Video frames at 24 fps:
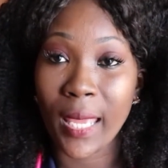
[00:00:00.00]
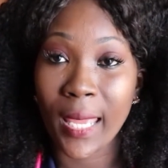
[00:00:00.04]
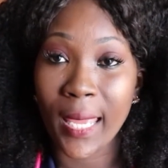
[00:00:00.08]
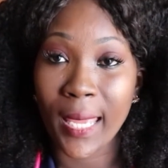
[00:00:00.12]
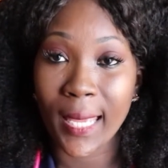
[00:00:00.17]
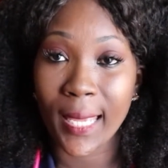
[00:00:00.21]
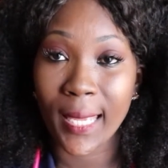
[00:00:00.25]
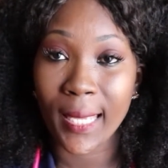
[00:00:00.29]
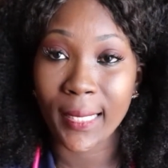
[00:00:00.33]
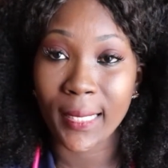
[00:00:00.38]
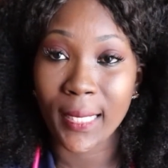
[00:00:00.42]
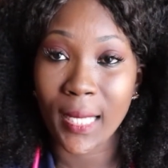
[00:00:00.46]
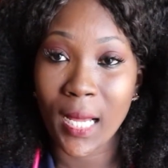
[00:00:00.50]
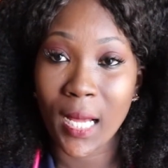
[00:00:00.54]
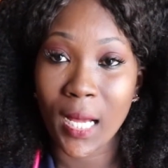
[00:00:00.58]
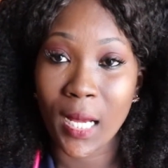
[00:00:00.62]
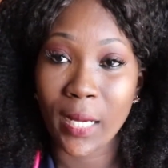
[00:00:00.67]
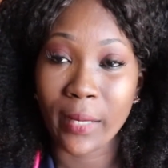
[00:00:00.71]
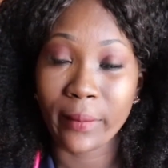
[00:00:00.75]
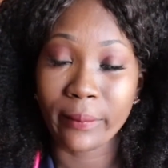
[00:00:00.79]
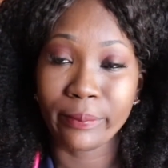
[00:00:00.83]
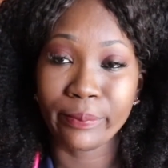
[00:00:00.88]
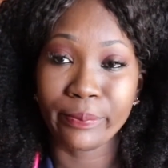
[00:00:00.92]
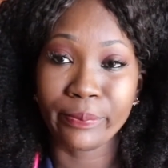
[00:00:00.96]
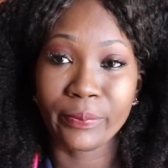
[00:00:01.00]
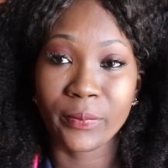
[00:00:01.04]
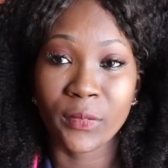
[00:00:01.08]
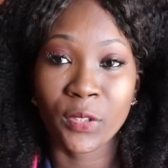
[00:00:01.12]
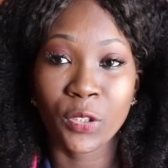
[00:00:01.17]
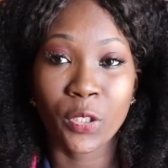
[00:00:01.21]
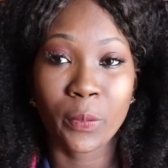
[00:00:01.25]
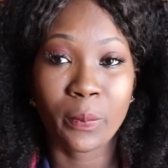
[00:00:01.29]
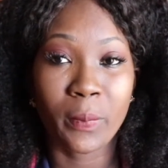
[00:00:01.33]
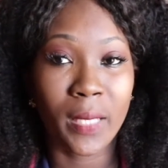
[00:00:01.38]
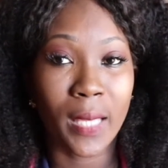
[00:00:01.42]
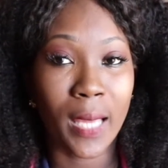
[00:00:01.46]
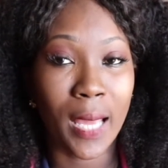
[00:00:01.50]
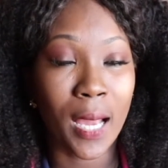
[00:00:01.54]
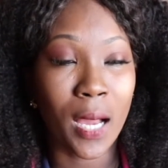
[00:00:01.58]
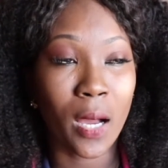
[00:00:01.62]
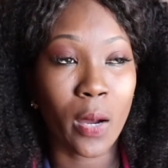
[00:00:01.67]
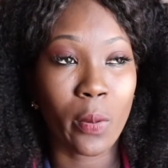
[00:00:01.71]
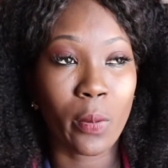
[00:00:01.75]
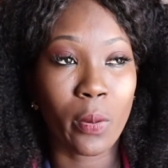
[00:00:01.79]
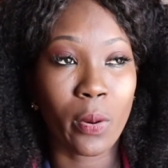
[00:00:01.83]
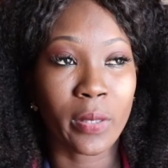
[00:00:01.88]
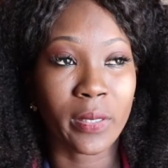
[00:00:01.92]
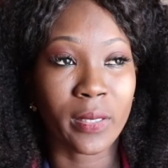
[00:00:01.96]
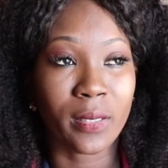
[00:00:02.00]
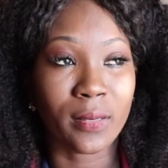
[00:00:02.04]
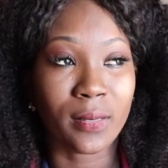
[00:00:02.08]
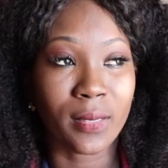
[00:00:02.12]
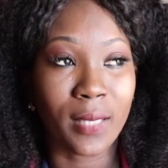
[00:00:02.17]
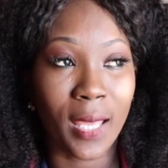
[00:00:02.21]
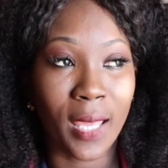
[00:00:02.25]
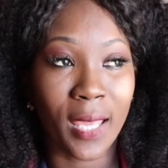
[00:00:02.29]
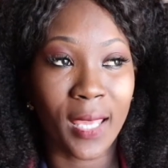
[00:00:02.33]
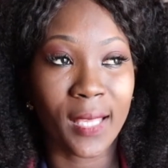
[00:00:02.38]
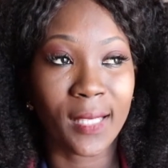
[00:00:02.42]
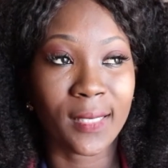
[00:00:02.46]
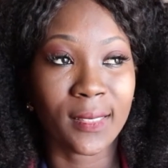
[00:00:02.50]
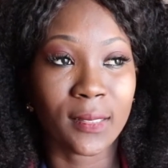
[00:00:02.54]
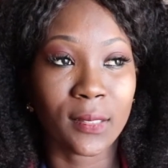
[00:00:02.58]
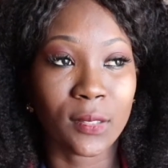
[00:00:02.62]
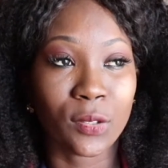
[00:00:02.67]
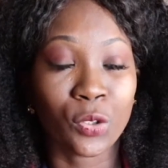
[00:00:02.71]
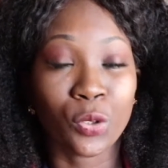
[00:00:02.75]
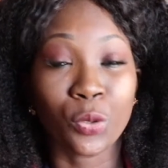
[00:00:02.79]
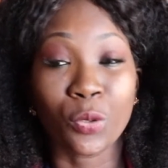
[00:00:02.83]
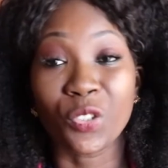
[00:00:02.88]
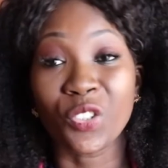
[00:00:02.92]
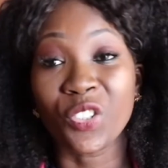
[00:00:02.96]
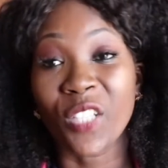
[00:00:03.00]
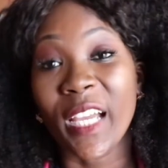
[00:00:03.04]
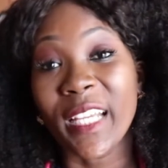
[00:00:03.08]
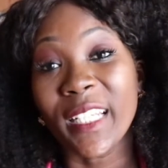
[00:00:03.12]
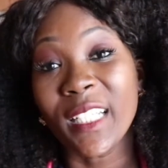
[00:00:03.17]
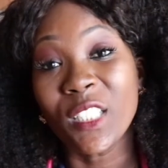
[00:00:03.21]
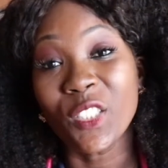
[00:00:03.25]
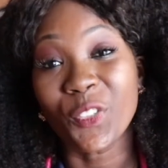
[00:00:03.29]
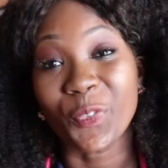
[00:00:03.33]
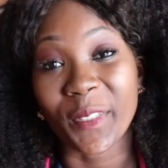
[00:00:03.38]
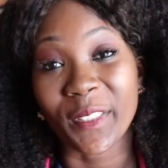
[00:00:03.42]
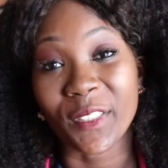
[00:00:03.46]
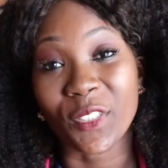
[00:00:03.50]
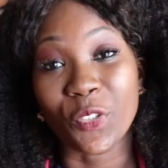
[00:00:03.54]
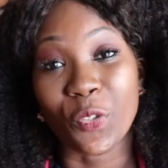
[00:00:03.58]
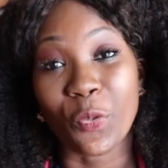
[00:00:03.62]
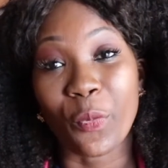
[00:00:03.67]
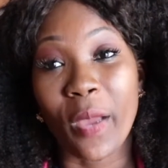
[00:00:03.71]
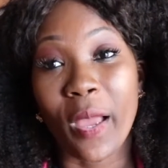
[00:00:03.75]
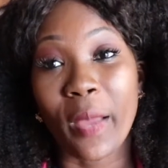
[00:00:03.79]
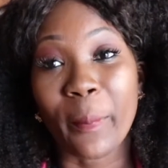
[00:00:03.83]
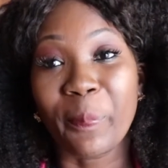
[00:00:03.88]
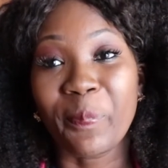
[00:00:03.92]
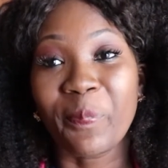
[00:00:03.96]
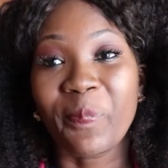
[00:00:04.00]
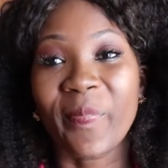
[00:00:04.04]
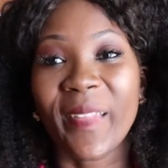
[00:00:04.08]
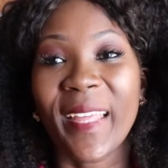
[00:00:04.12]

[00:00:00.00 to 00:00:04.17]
on a date to a Chinese restaurant.